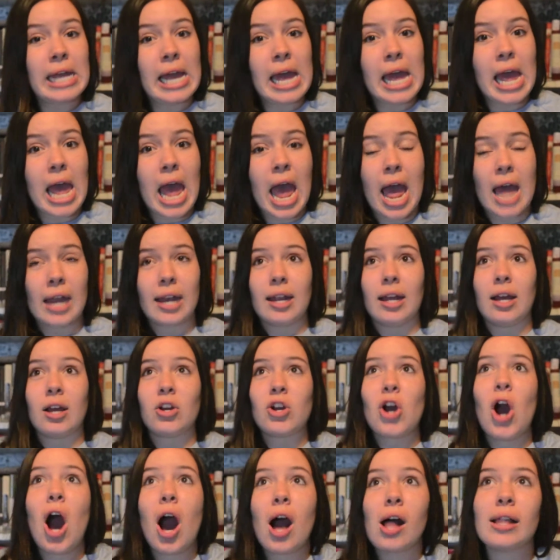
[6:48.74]
it and
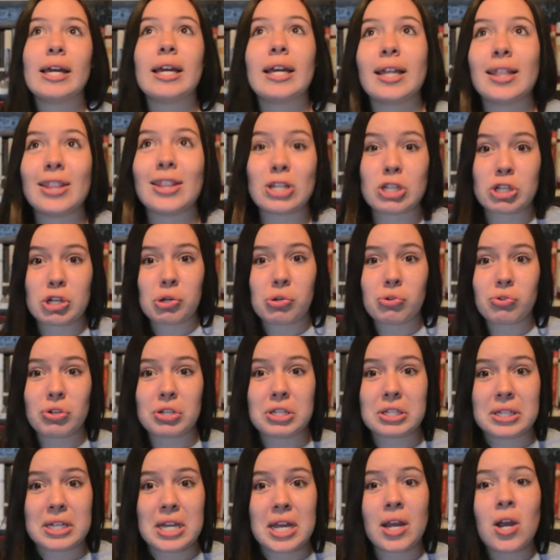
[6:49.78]
calling the
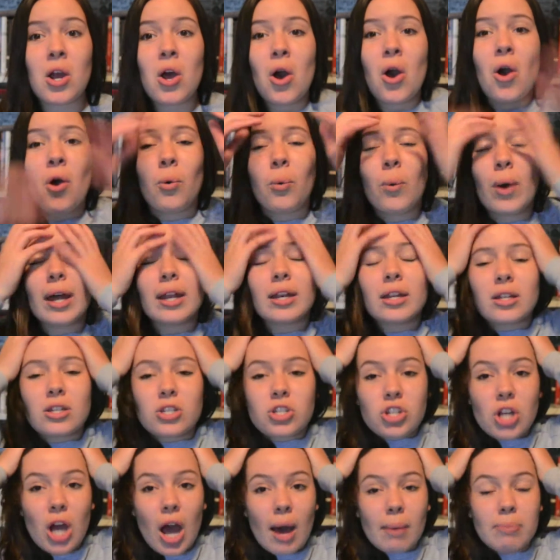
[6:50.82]
Children's League when
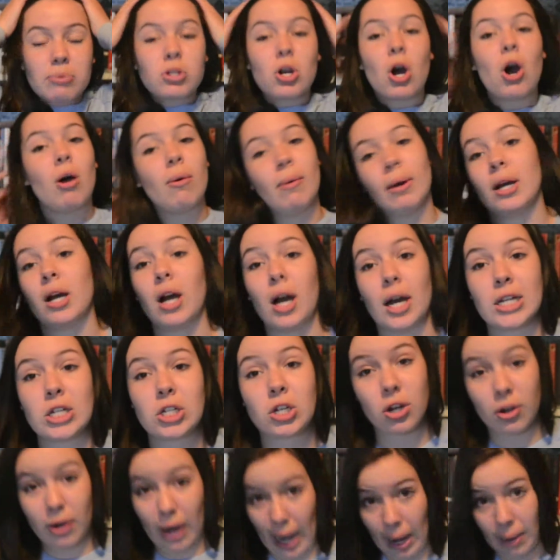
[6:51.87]
Chubbs, oh my gosh,
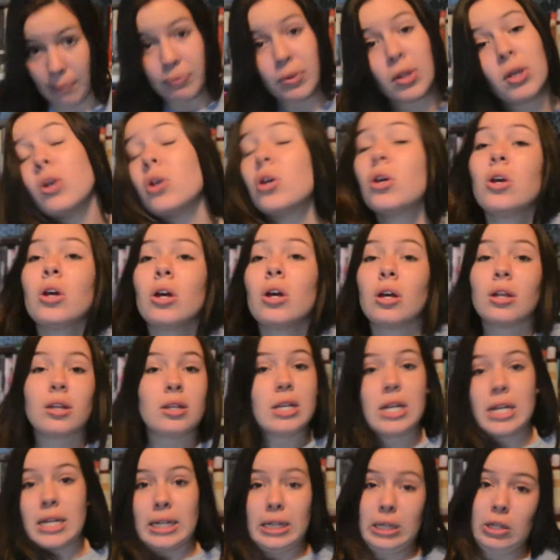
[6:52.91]
okay.
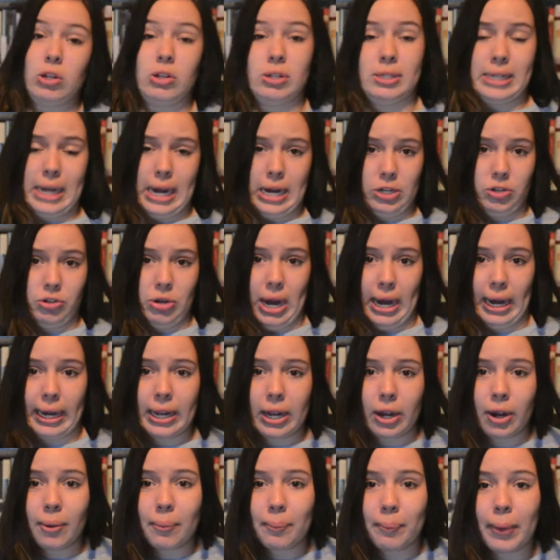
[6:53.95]
Need a little sidetrack
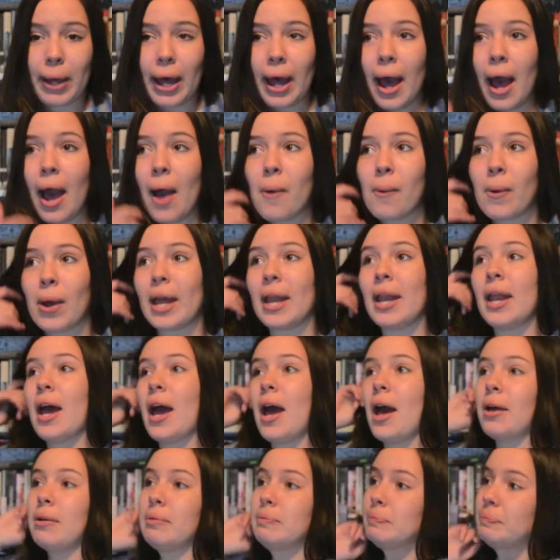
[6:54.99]
here, but when
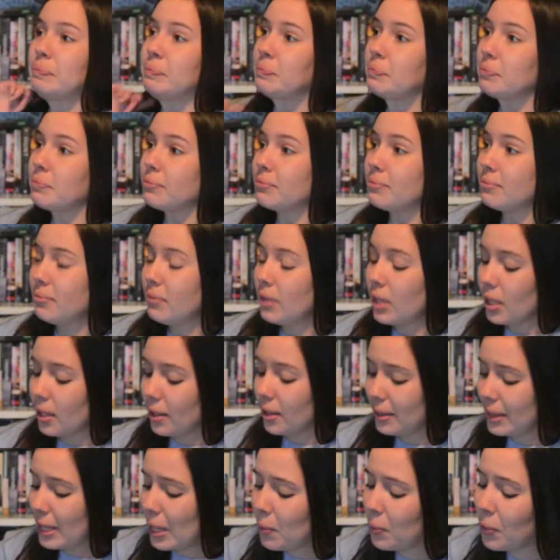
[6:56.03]

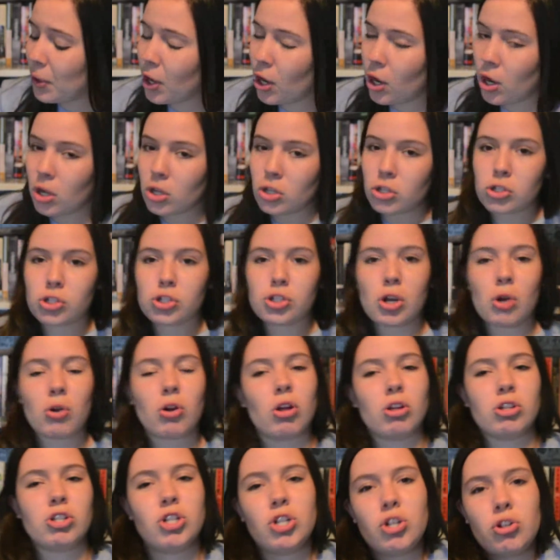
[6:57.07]
they were so
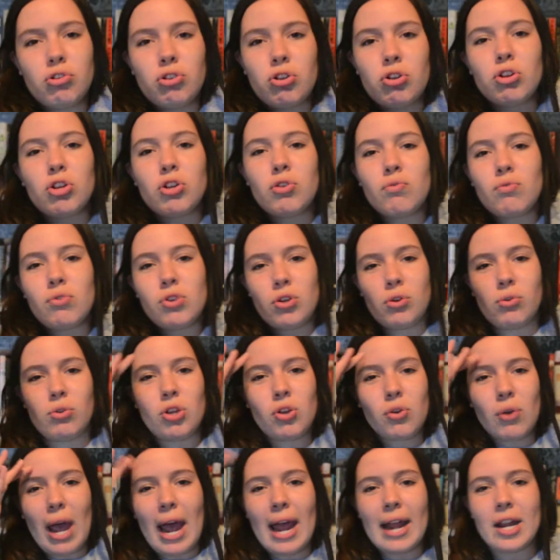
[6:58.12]
close, you
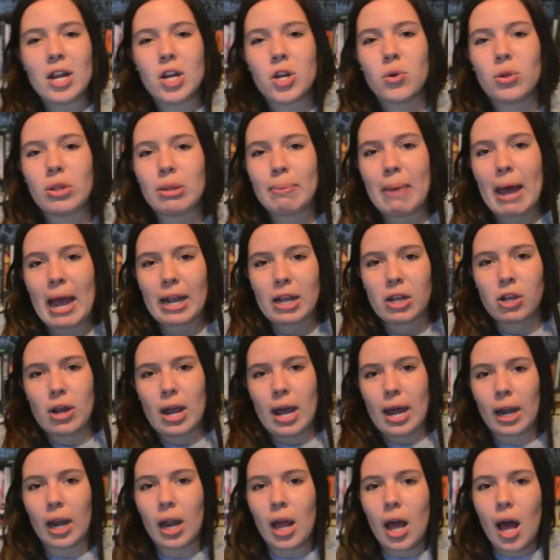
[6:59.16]
kind of knew in the back of your
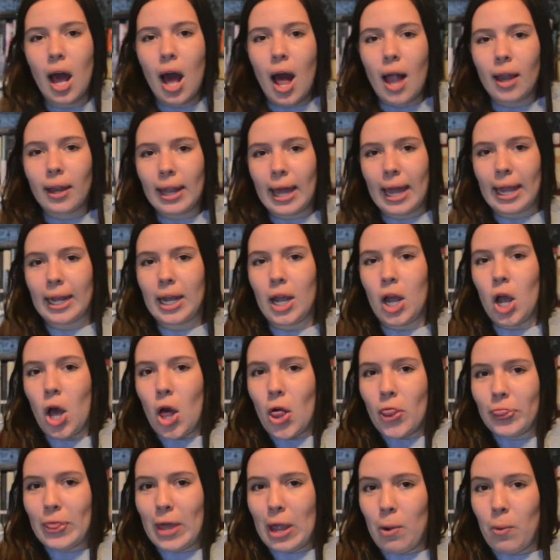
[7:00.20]
head, like,
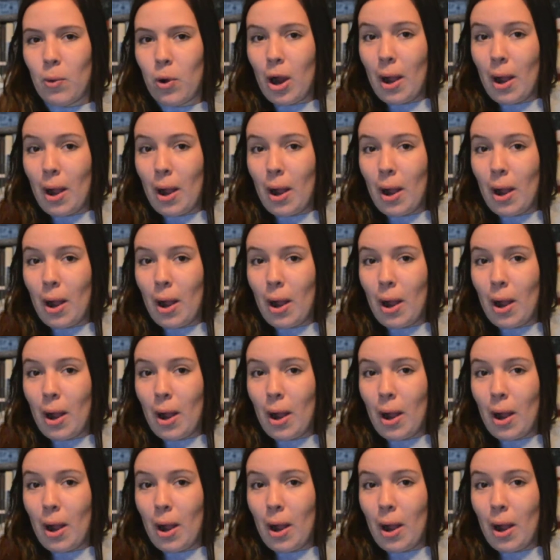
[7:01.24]
they were